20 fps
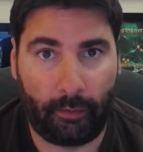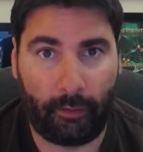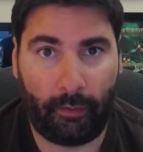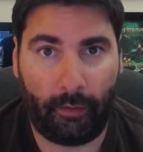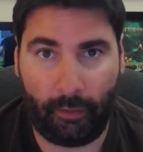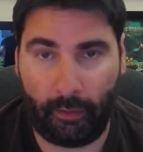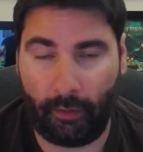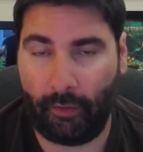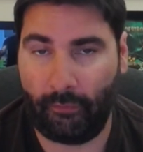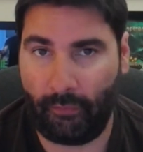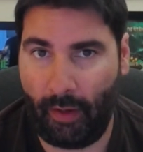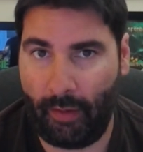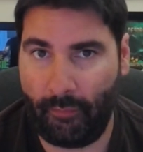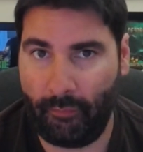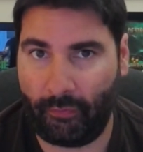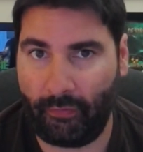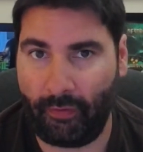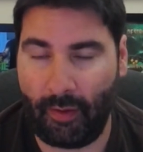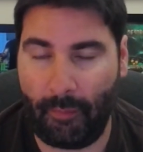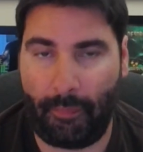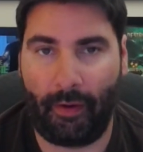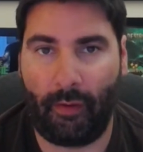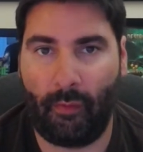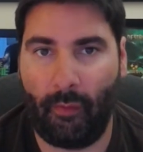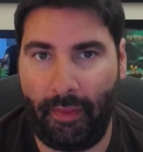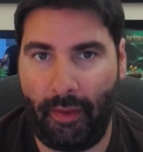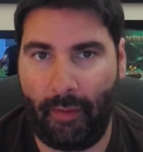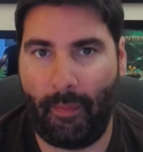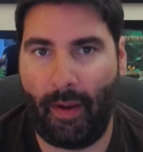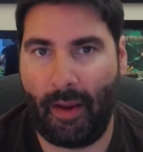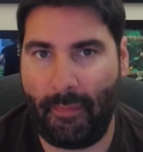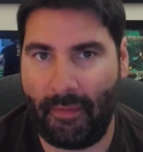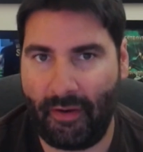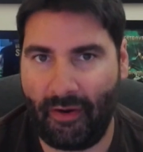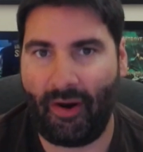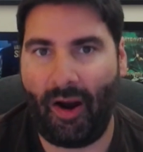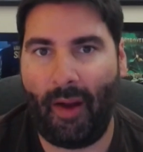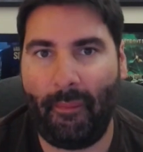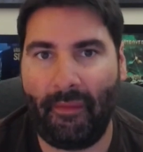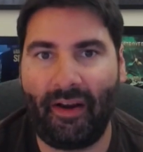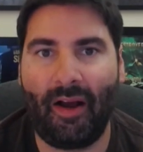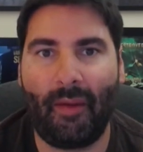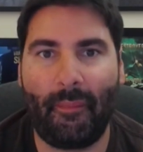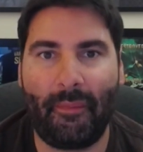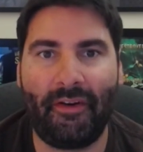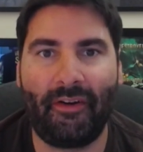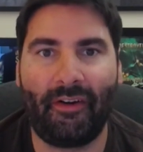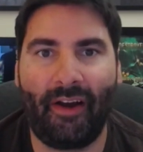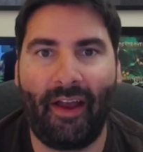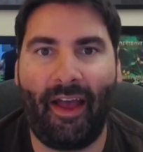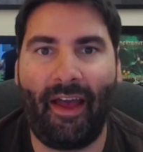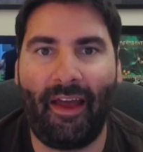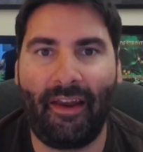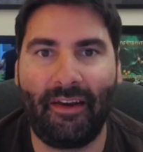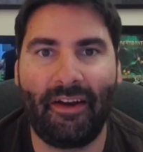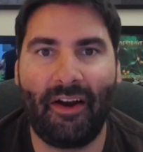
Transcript: is obviously a big one that might be cropping up in your head.